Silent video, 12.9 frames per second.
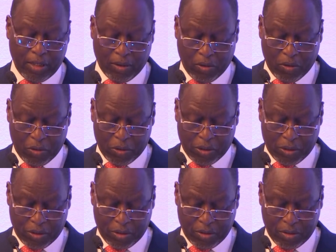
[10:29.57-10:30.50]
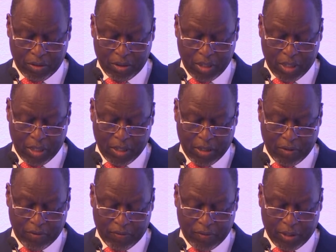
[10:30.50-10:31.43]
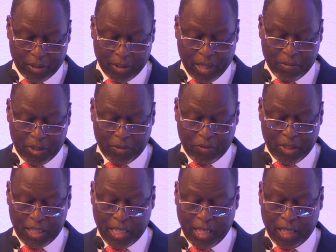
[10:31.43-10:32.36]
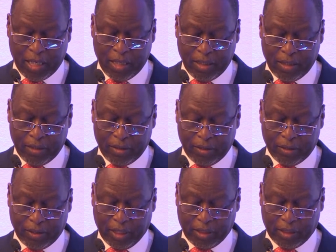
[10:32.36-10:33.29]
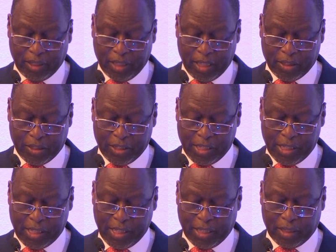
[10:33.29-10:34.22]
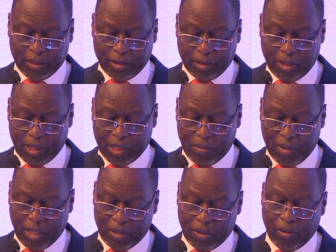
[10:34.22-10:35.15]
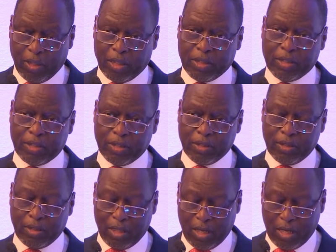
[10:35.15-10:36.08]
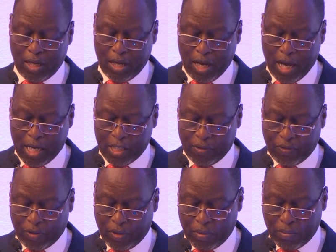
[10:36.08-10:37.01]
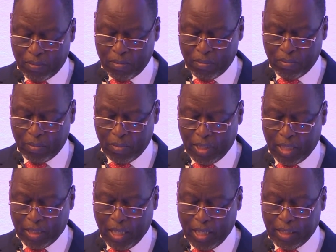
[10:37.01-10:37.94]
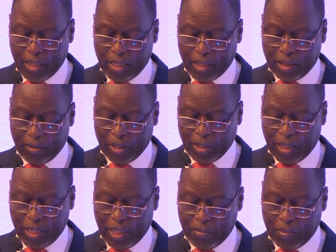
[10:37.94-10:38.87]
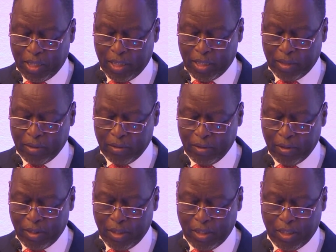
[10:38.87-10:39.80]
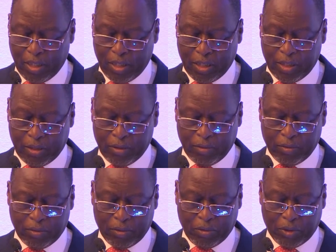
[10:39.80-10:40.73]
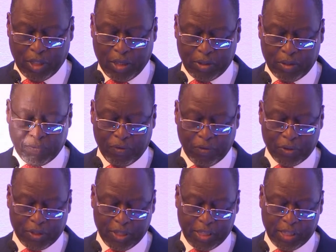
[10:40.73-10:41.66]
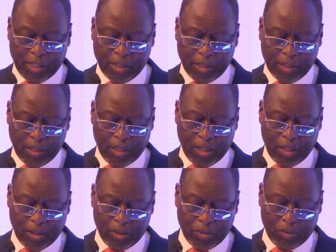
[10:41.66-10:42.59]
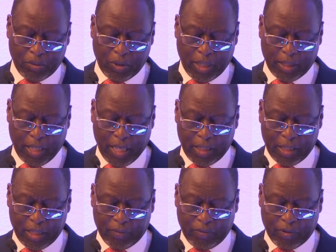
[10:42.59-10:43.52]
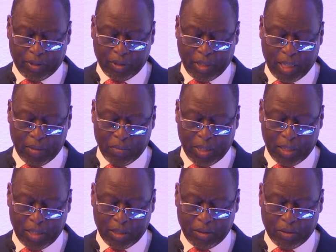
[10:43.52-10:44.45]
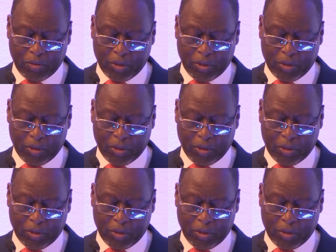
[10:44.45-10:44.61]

The growth, for example, in 1 year, exceeded $20 billion, as from $828 billion in 2014 to $849 billion in